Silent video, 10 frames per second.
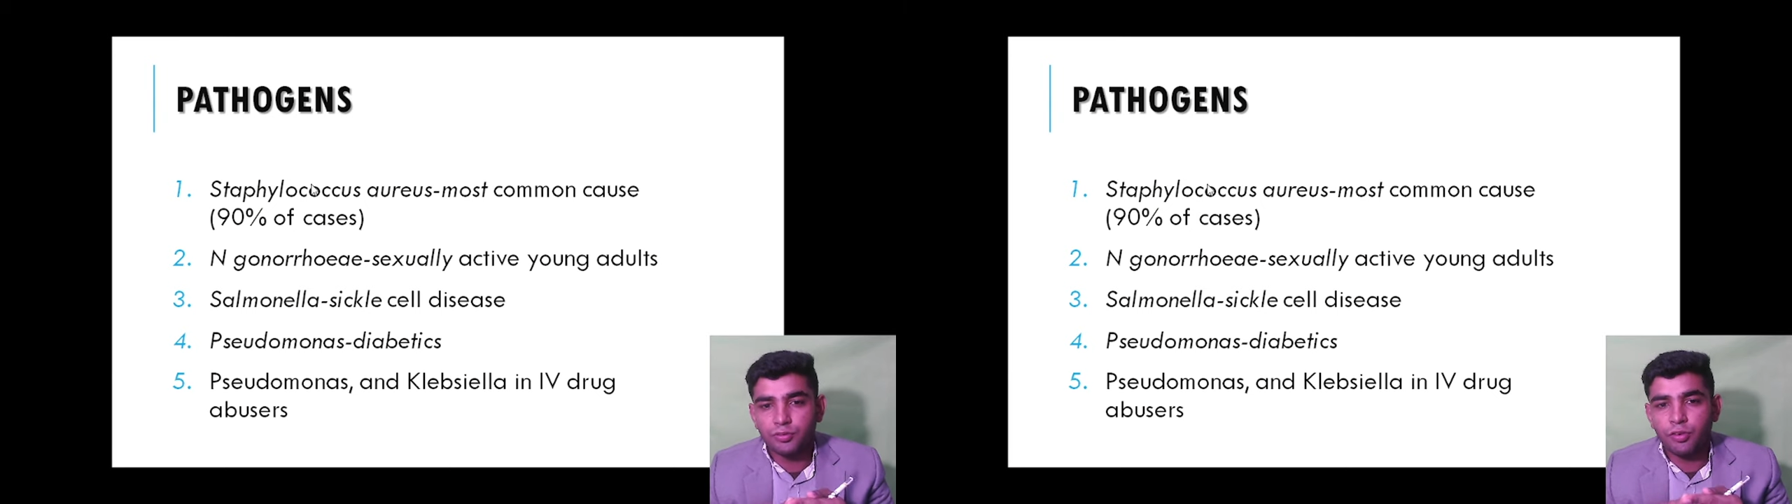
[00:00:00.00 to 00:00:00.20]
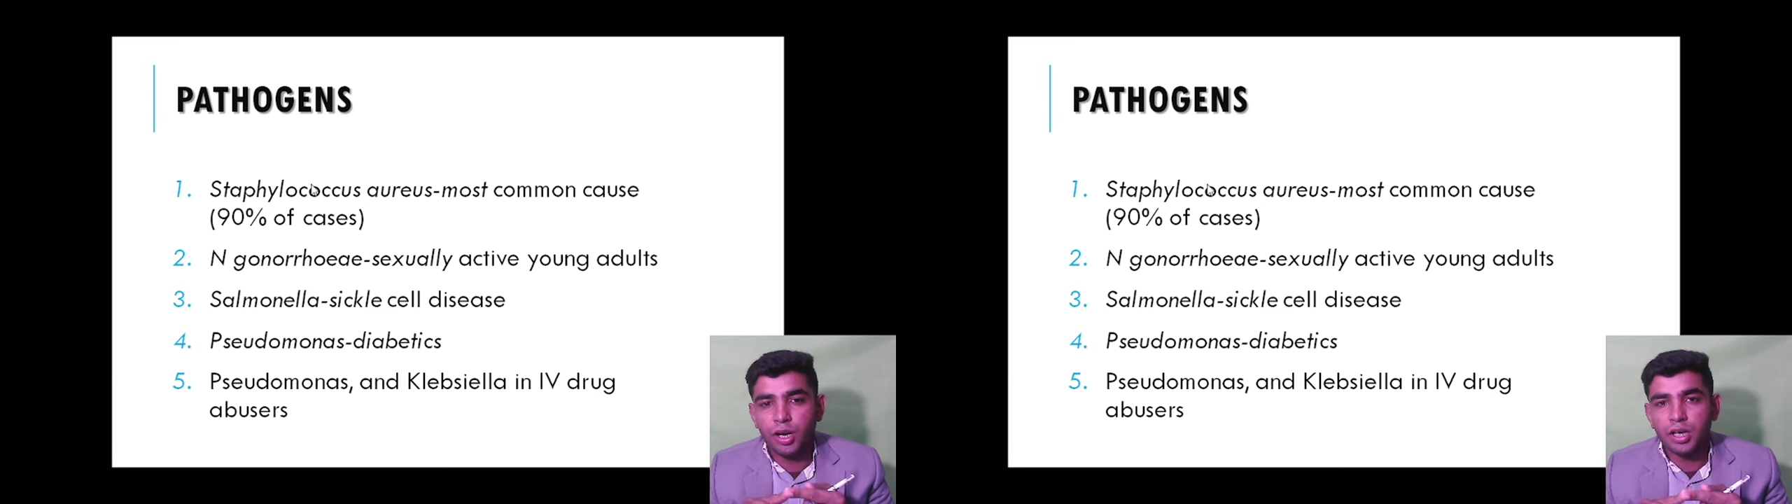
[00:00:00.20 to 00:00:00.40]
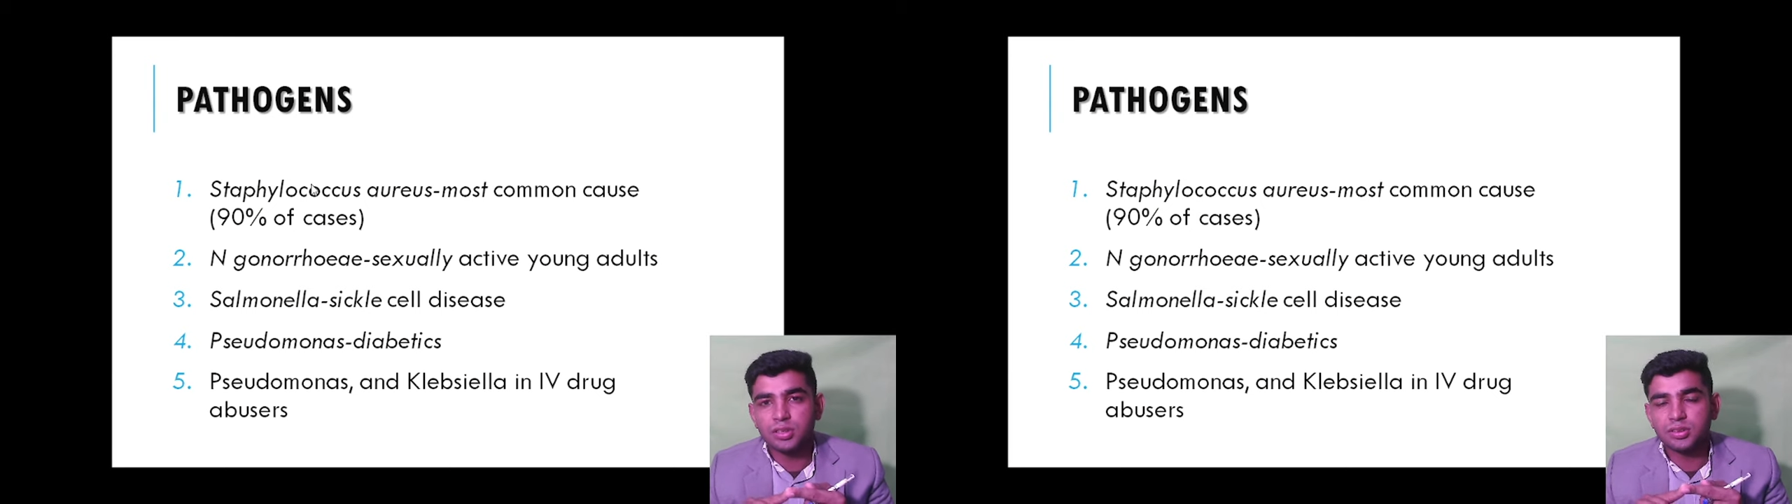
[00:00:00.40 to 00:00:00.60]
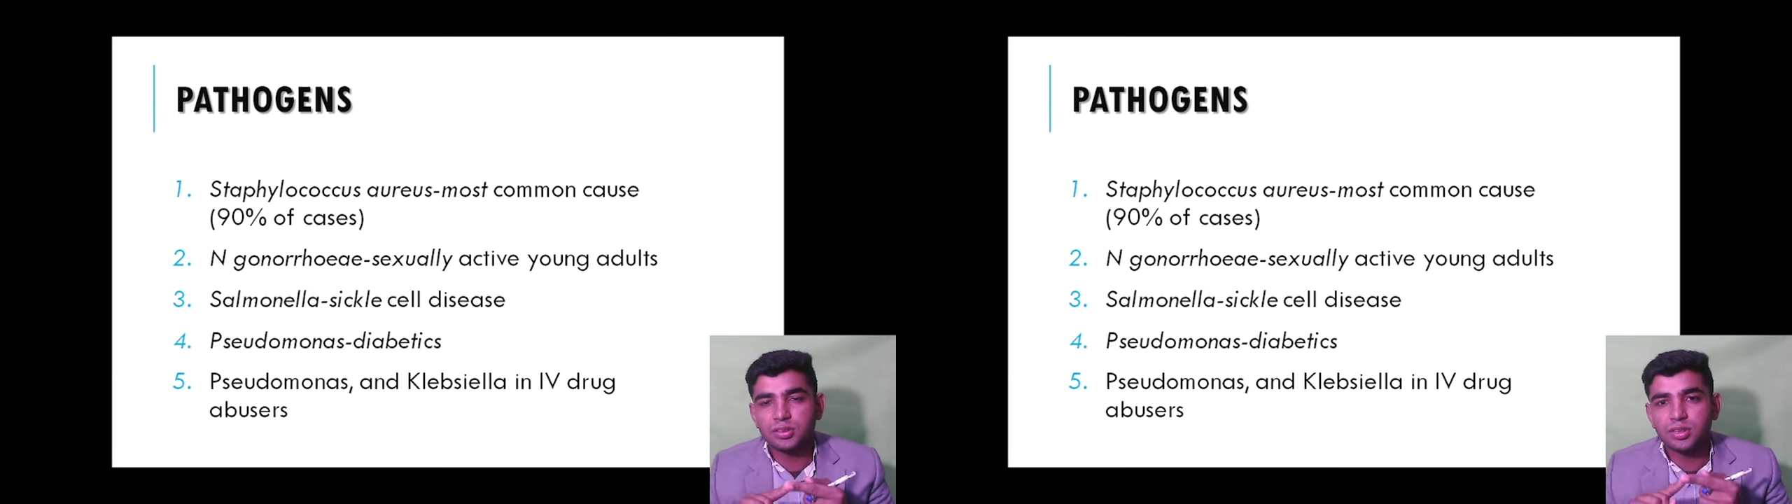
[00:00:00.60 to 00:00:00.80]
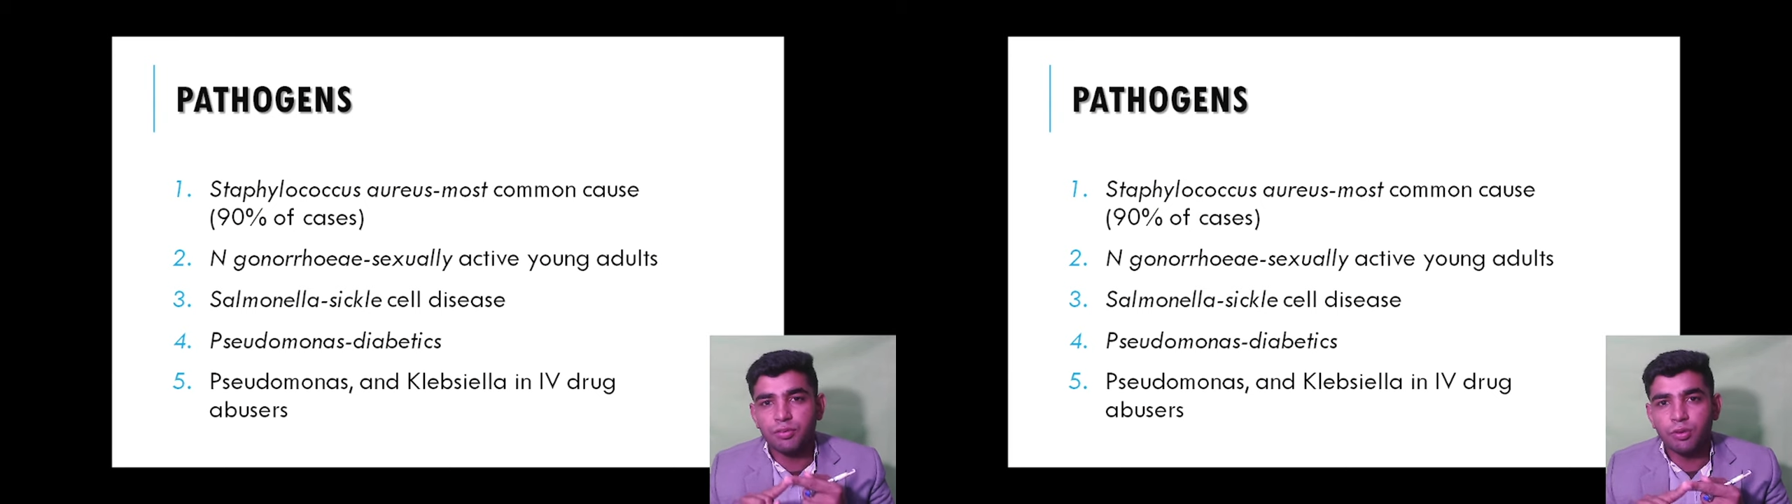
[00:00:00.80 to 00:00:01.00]
Why it is the
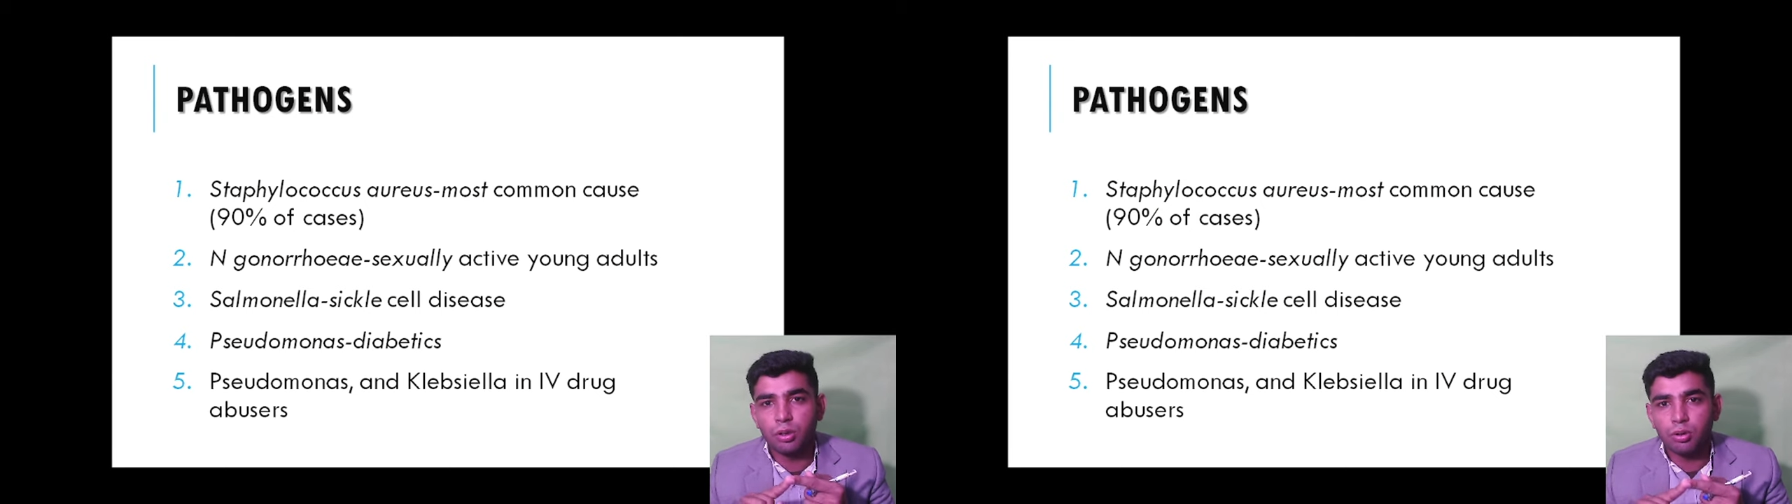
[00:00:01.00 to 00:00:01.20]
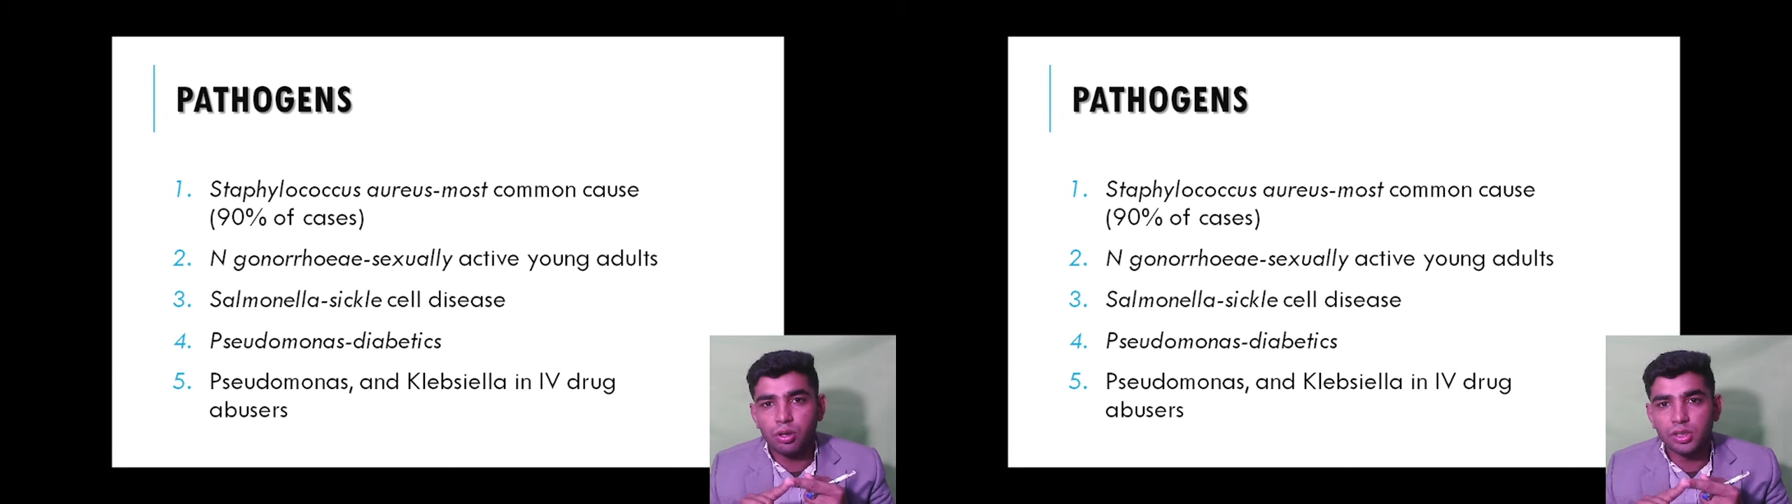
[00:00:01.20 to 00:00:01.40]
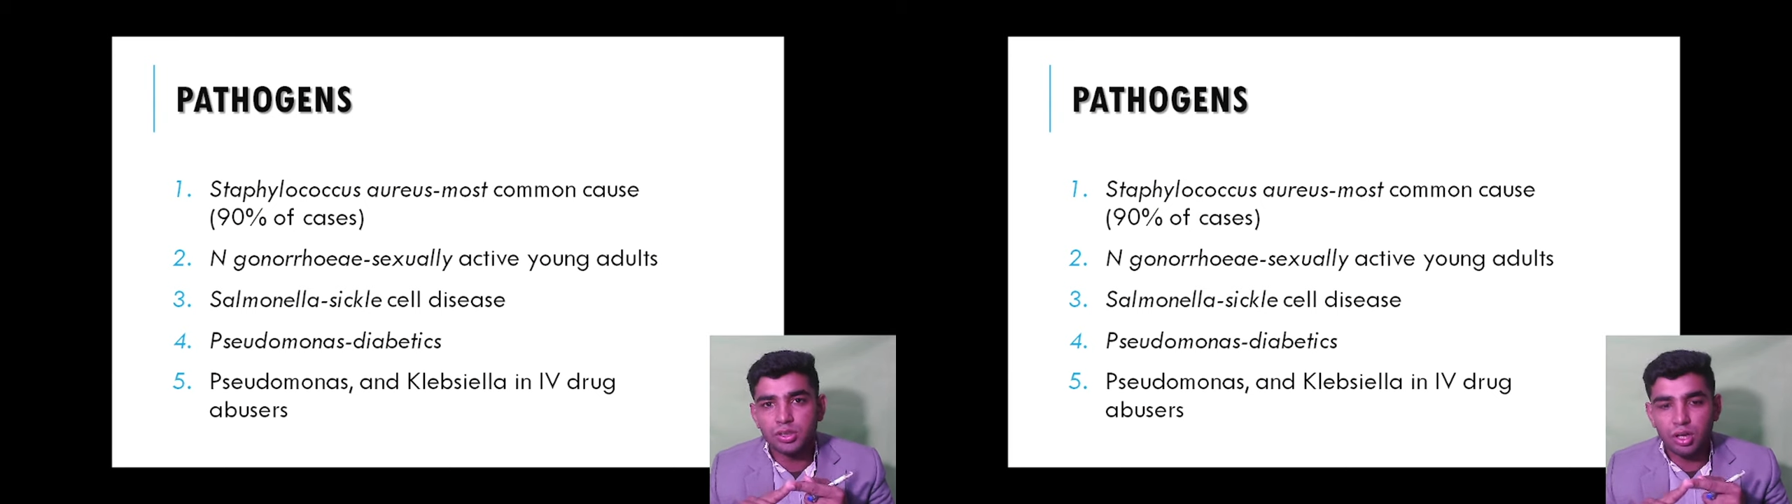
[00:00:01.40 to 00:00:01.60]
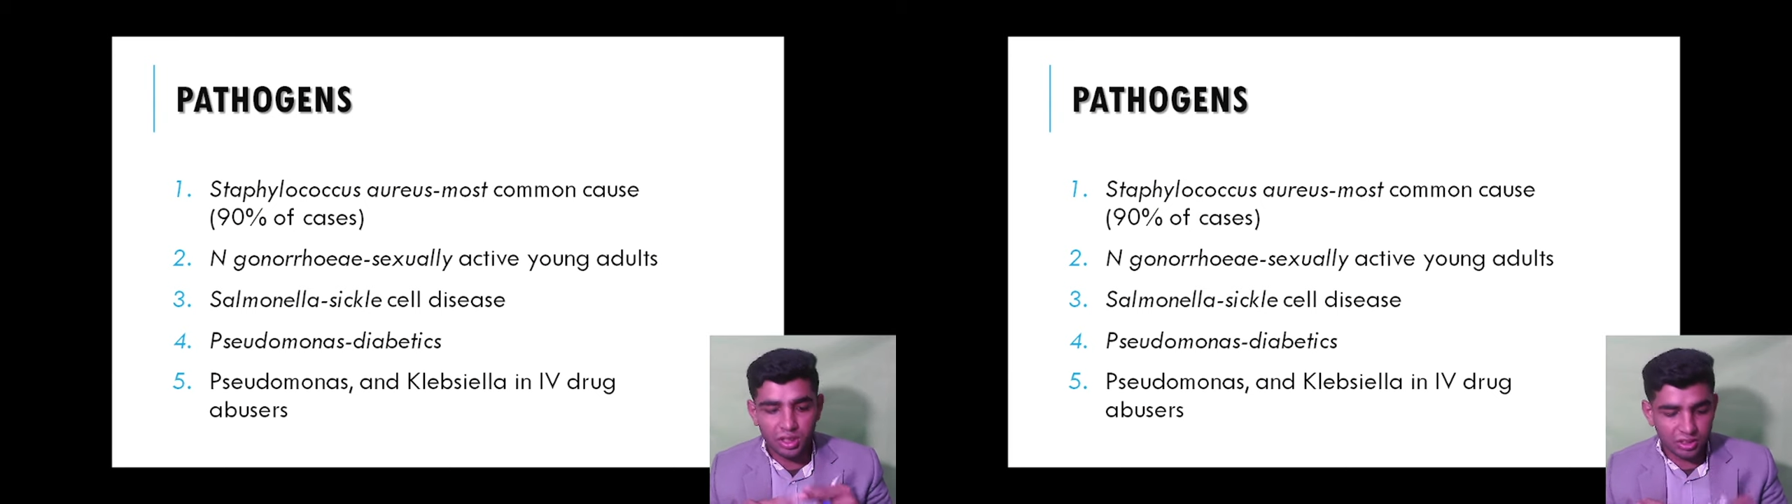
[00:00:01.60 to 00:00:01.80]
Staphylococcus aureus?